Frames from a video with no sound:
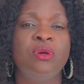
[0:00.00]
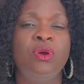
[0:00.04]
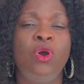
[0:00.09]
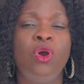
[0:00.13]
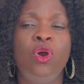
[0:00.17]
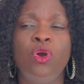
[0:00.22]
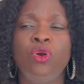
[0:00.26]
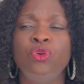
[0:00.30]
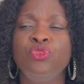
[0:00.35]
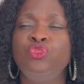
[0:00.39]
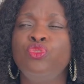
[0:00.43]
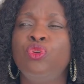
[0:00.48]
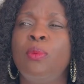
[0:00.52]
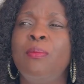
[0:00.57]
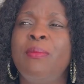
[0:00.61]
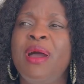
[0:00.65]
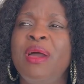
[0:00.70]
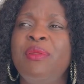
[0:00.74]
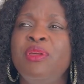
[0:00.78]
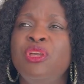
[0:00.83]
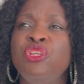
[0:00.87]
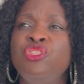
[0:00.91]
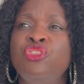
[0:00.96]
or your
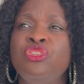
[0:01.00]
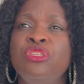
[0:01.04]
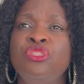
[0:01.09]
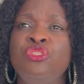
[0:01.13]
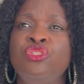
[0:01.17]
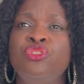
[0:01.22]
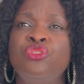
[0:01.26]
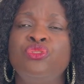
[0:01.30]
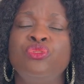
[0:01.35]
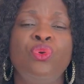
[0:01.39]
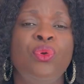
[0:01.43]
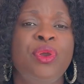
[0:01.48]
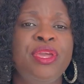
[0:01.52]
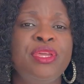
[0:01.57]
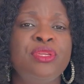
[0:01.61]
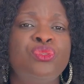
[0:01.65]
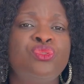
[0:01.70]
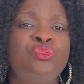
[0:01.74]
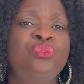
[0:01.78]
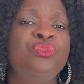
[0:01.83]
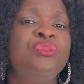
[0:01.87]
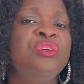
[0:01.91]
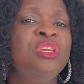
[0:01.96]
marriage is going
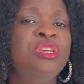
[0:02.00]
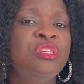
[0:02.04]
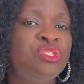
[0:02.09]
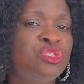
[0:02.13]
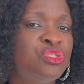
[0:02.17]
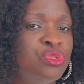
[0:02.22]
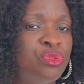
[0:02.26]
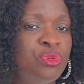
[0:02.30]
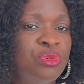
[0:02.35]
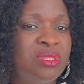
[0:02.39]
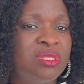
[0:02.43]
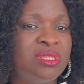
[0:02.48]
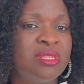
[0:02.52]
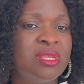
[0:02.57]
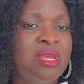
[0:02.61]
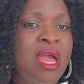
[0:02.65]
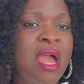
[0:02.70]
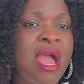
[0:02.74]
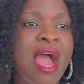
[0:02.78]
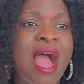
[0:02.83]
through issues.